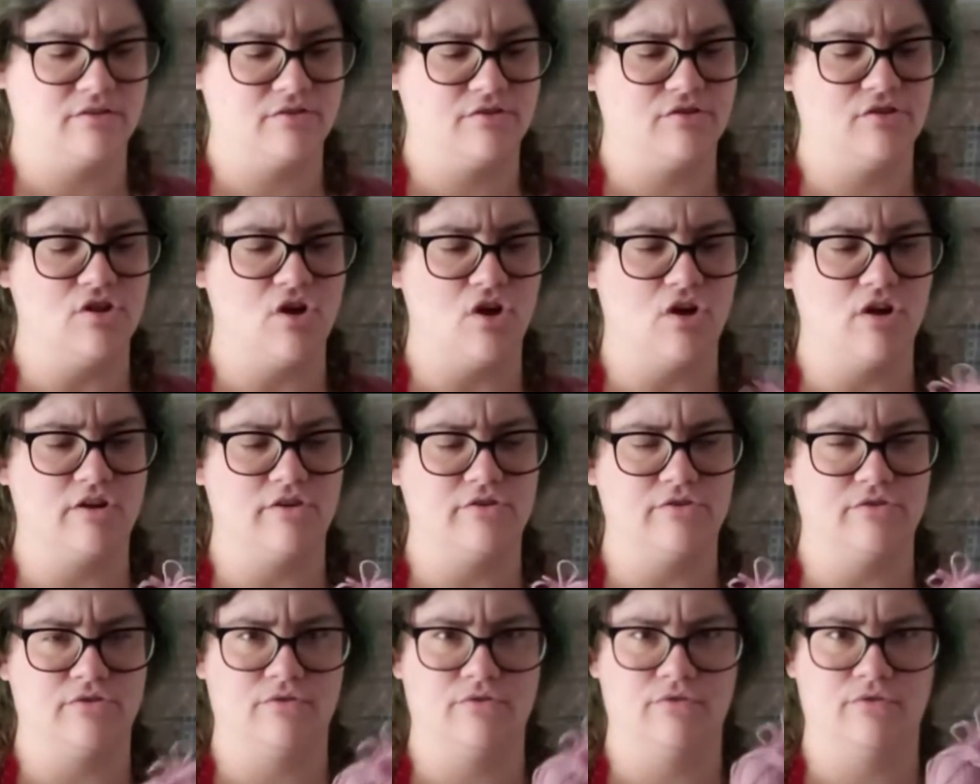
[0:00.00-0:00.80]

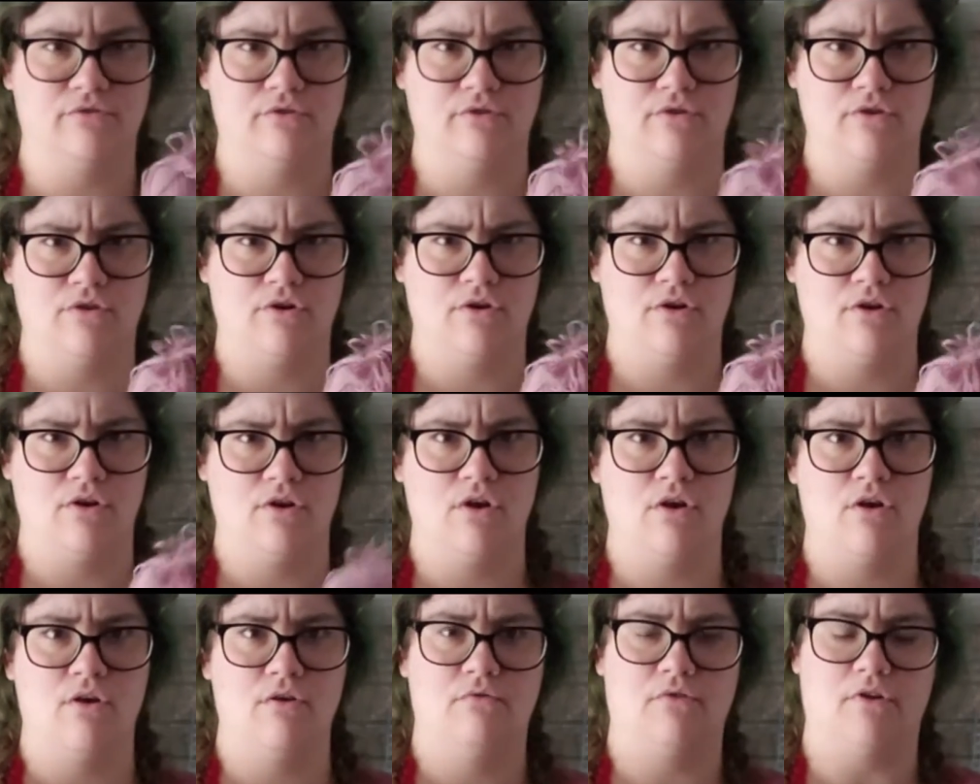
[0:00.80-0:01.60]
yarn
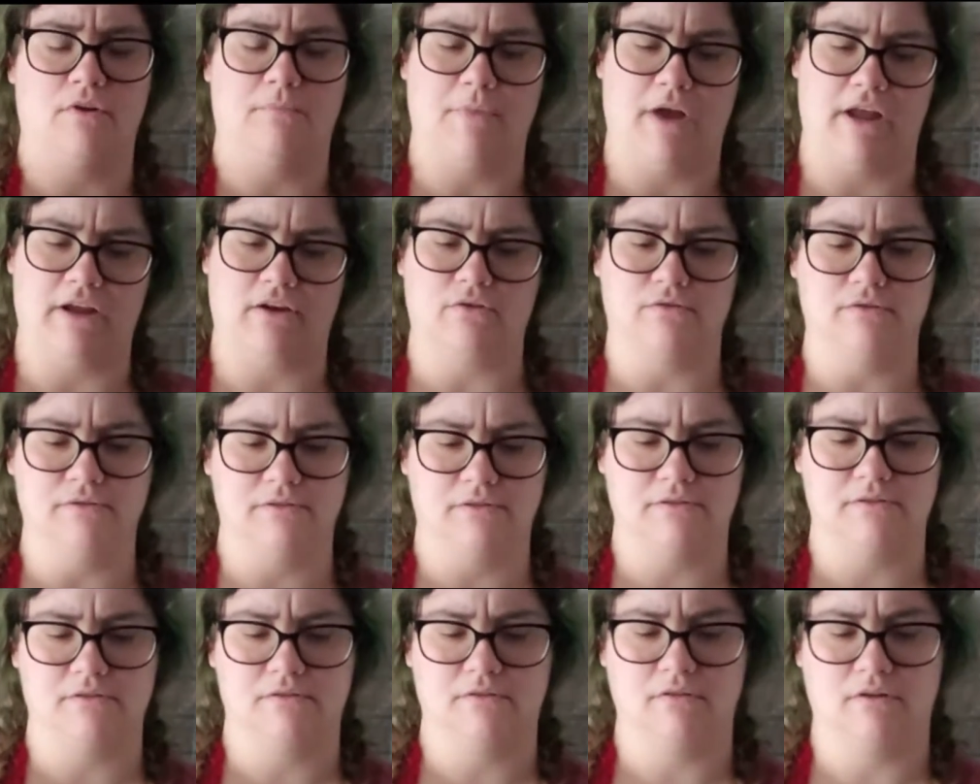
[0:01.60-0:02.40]
from
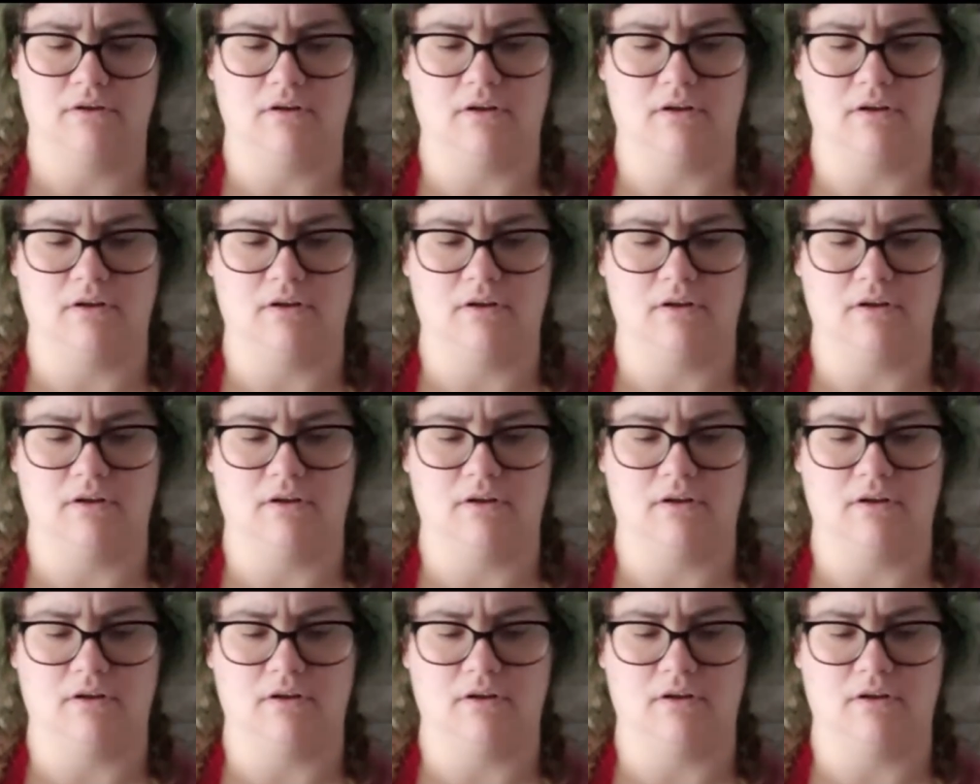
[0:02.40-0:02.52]
Michaels.